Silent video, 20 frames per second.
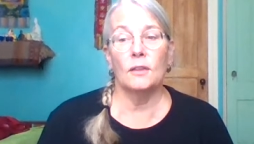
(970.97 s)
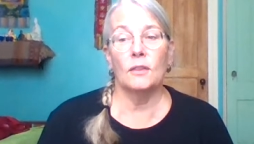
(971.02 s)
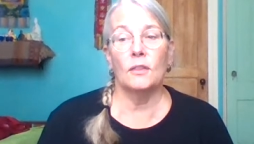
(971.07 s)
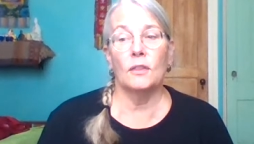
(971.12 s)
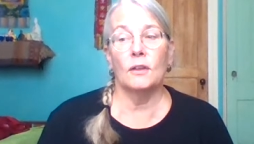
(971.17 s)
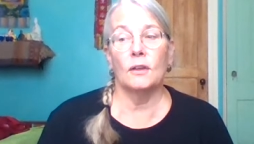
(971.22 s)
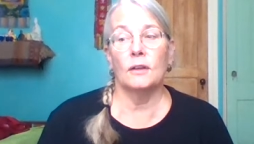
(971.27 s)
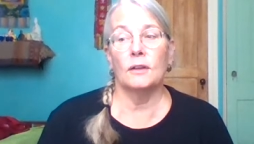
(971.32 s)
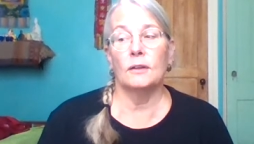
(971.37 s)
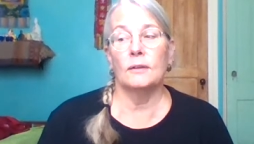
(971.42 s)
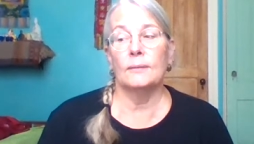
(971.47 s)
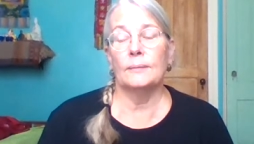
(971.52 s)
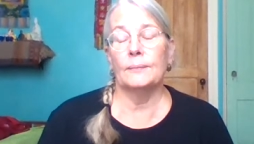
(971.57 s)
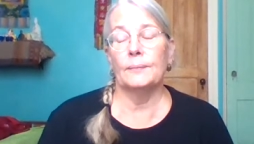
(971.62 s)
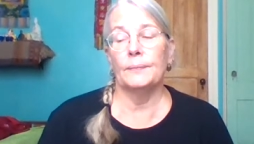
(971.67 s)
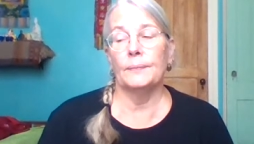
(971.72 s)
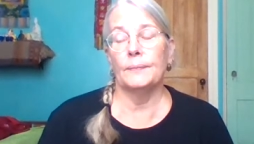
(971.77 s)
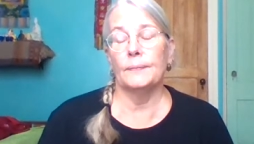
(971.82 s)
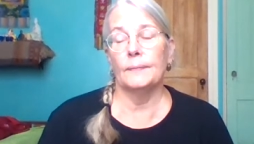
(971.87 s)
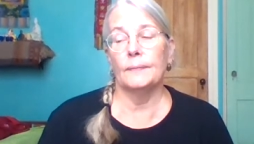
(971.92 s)
the
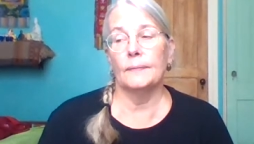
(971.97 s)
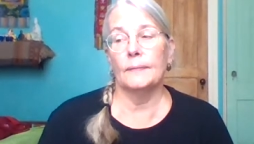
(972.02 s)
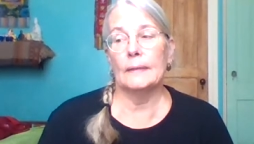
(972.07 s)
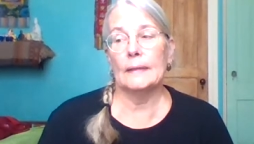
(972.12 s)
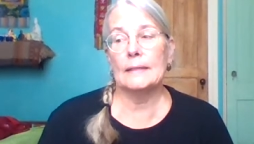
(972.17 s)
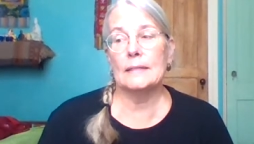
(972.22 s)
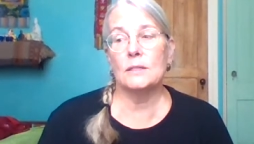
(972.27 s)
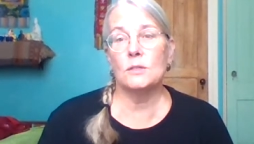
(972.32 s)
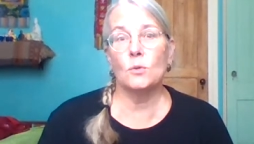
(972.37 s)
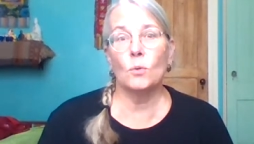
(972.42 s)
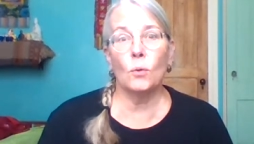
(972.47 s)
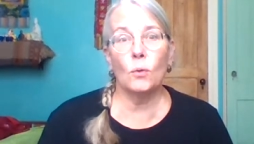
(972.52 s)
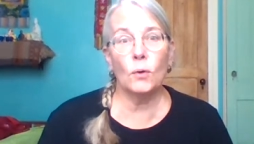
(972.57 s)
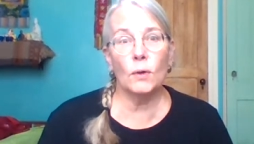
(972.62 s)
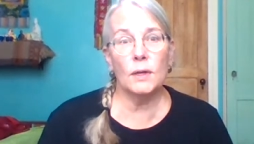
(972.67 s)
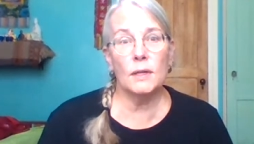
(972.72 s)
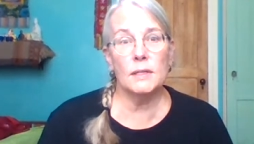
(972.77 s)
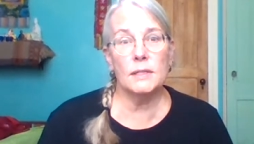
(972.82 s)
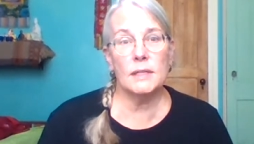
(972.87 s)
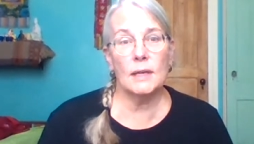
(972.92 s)

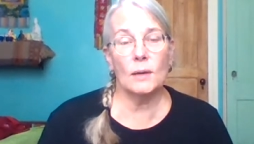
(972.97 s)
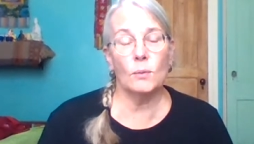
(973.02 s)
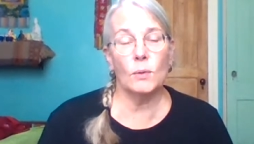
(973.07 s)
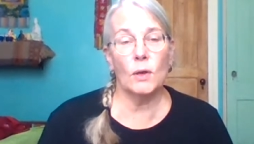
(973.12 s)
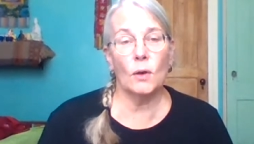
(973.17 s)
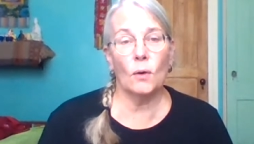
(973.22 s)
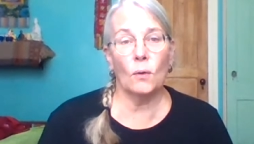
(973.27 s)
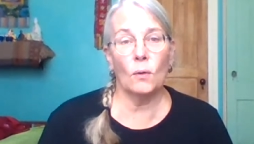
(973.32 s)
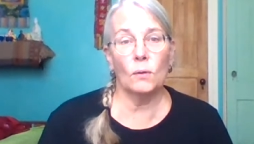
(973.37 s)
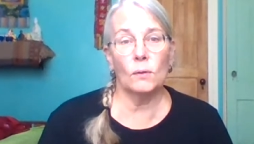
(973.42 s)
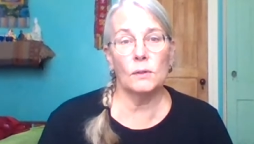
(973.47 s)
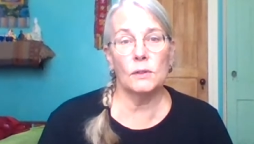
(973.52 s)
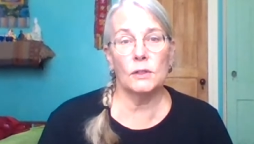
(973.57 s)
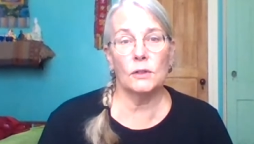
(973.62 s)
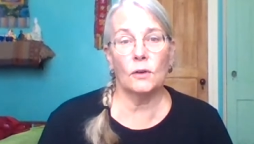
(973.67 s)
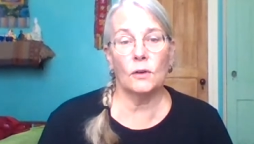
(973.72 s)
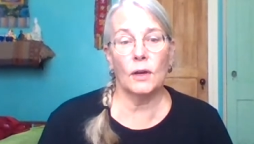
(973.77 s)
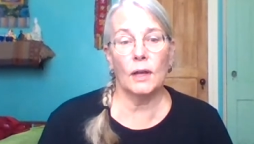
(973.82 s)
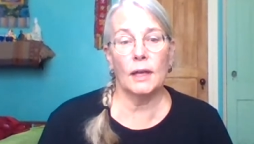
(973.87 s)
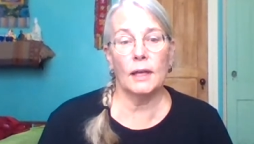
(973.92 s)
stories that we hold in
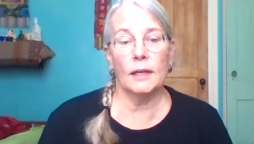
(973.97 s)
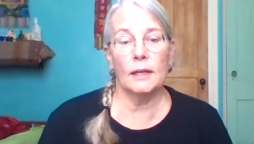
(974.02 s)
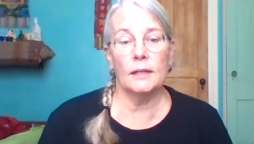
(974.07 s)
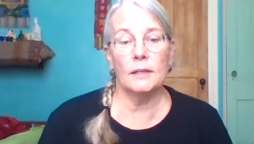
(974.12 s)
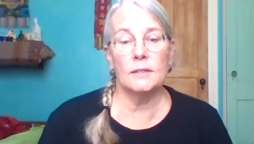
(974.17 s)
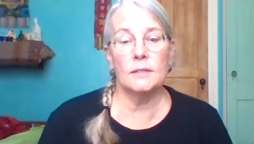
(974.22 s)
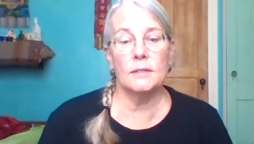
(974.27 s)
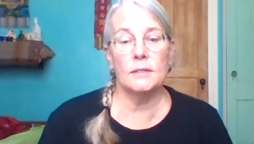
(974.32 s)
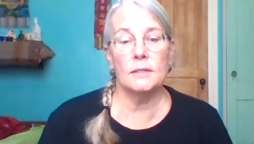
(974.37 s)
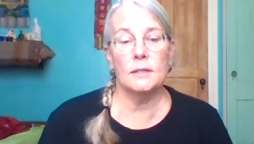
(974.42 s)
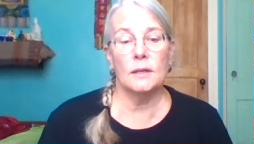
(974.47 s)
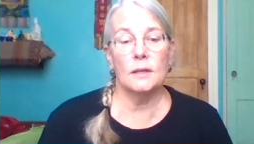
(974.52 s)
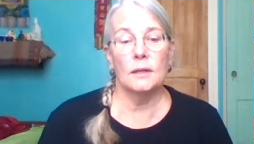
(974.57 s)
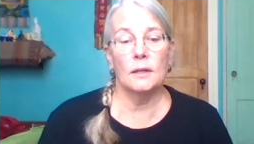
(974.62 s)
our heads,